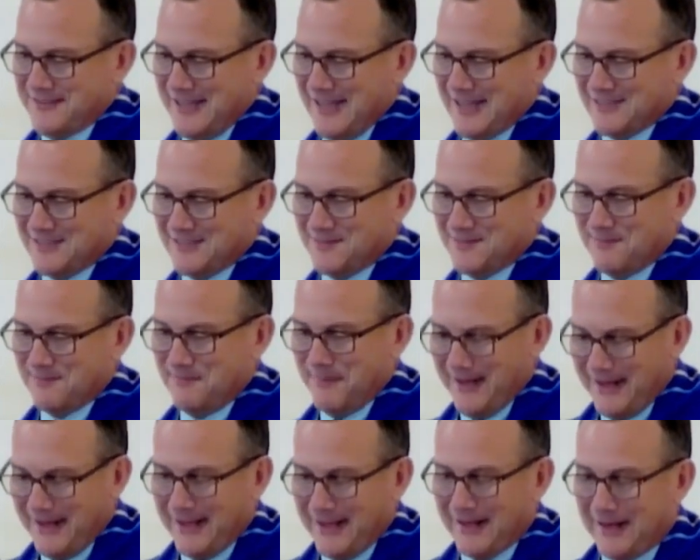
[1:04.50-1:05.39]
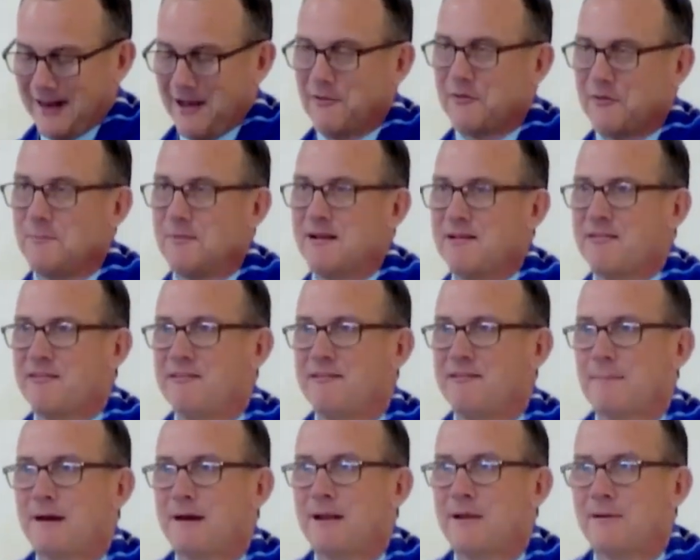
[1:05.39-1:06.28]
has many announcements
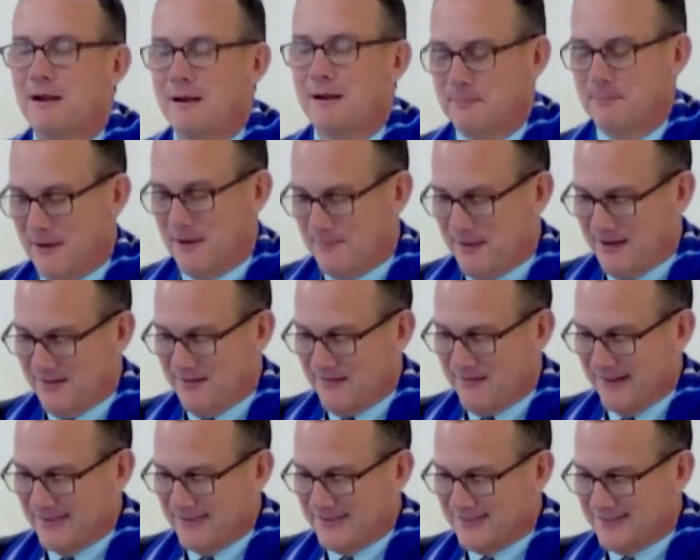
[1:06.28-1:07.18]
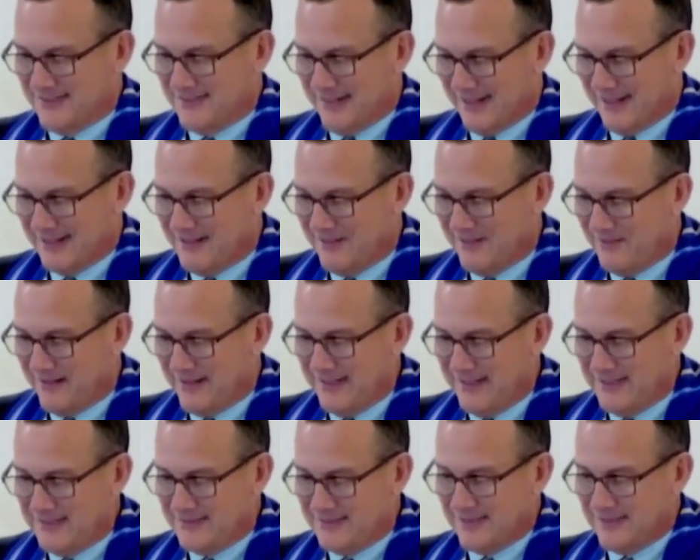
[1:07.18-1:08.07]
about our upcoming events and
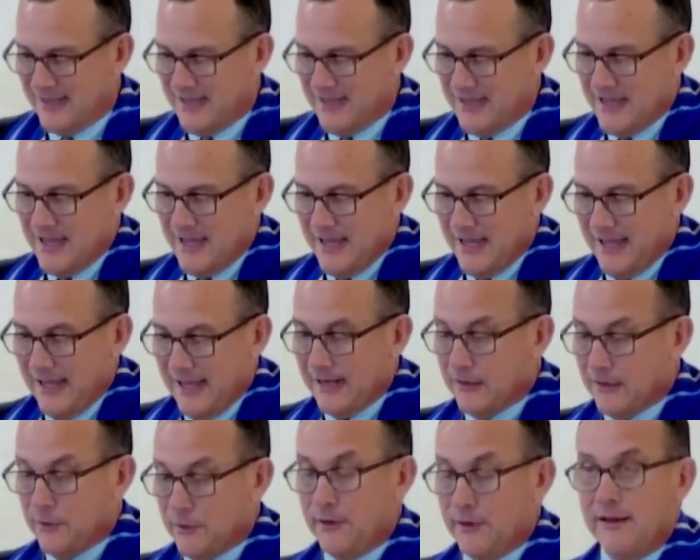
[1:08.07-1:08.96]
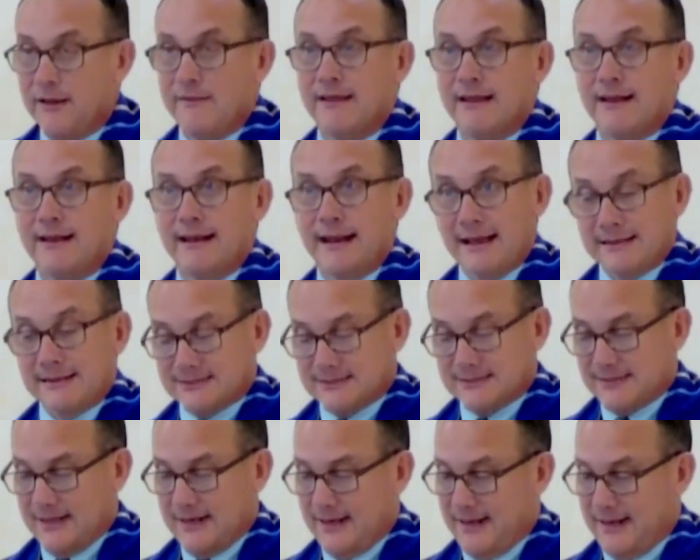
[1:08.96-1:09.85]
activities, including that next
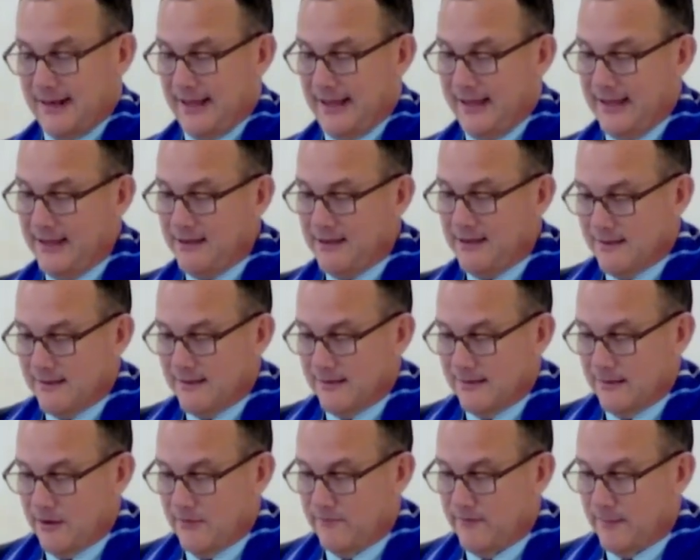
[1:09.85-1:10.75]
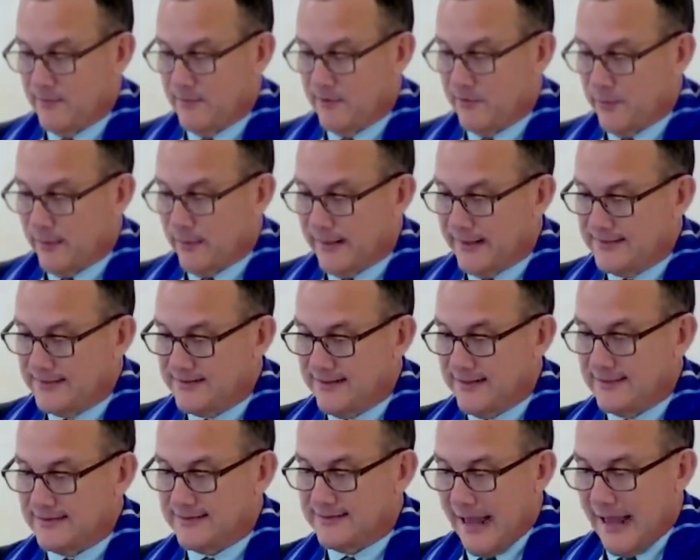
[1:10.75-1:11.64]
Sunday, November
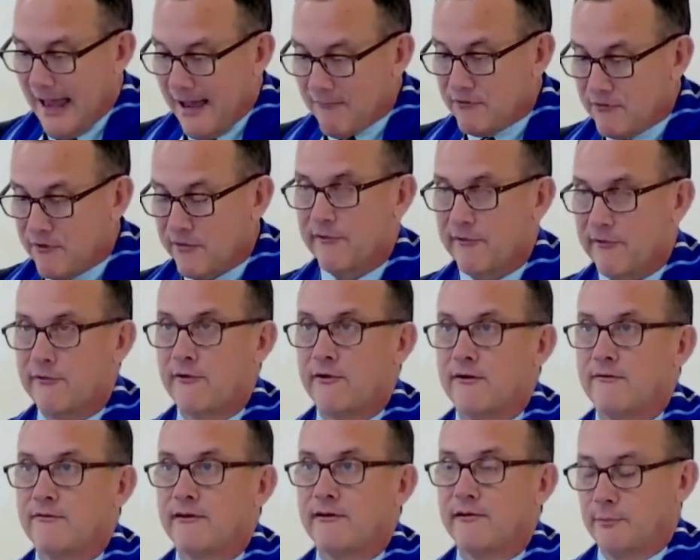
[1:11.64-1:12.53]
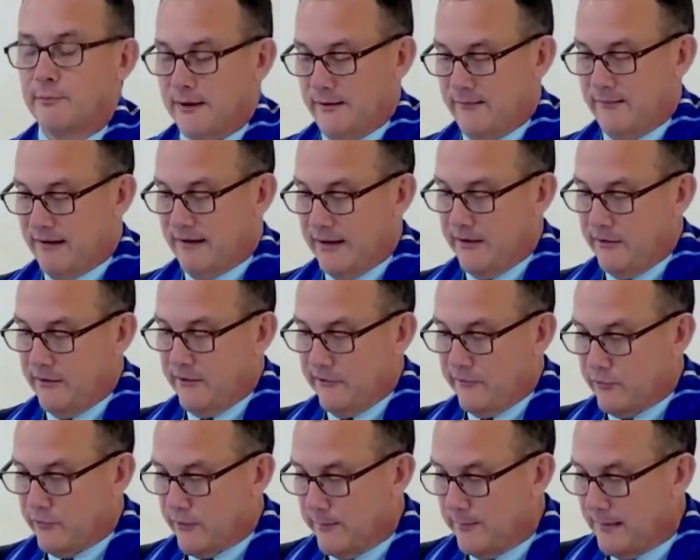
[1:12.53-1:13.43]
26th, after the service, we invite you to
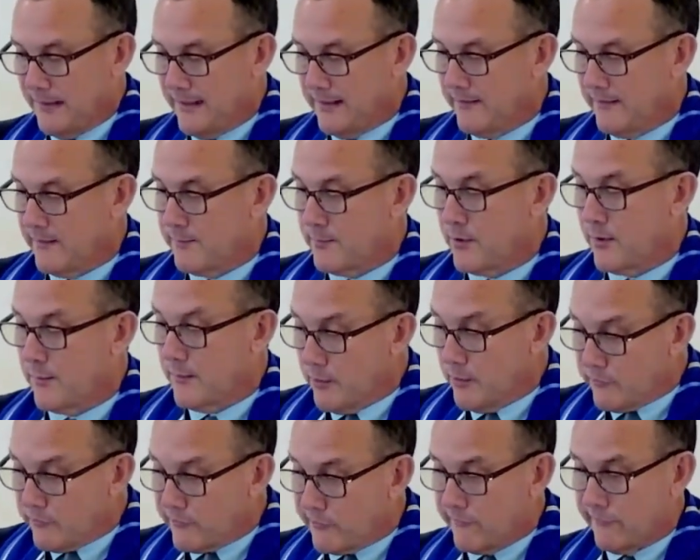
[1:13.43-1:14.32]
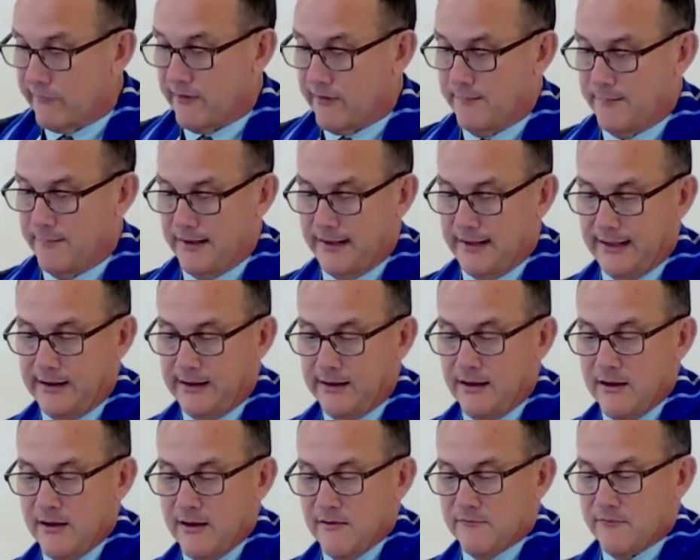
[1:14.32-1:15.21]
join me and the Promotions Committee
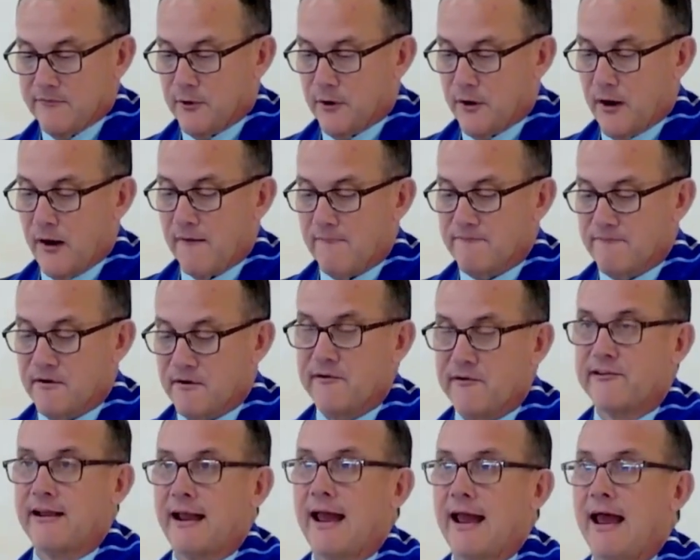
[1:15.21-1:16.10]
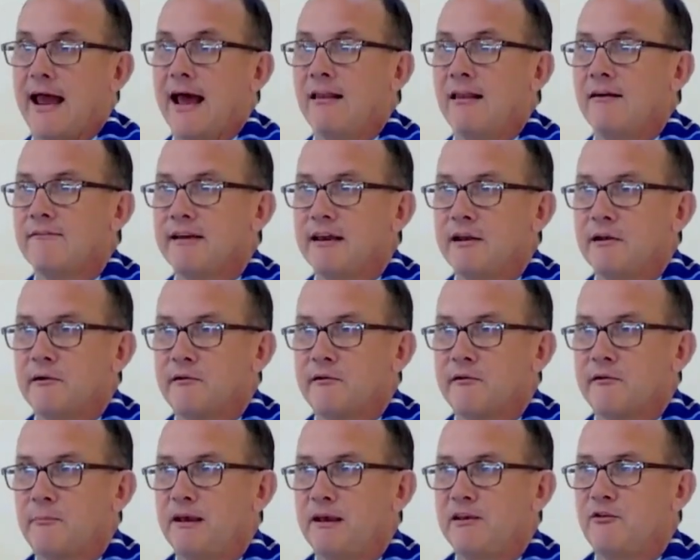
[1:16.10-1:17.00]
for our first elevator
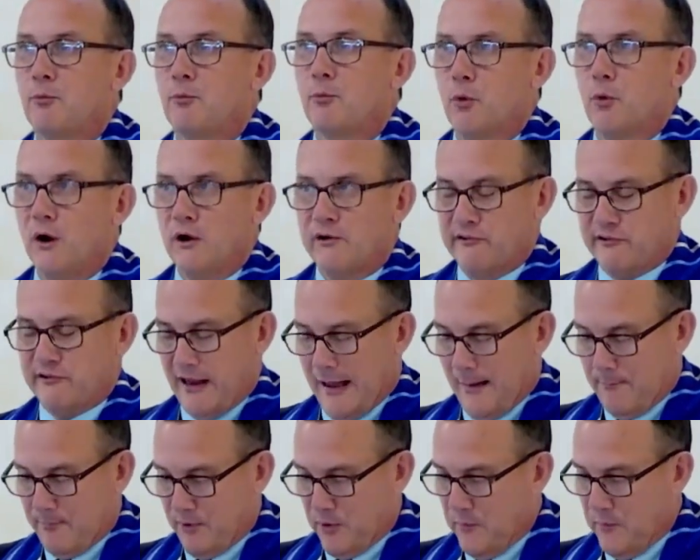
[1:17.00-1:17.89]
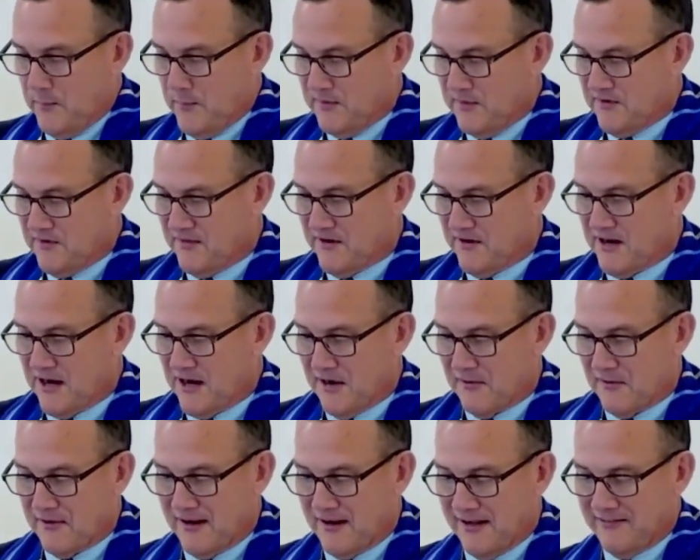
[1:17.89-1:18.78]
speech workshop open to the
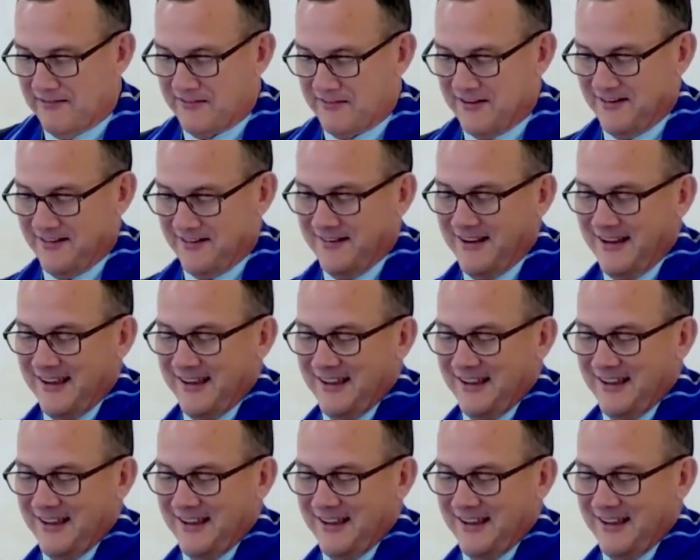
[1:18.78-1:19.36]
congregation.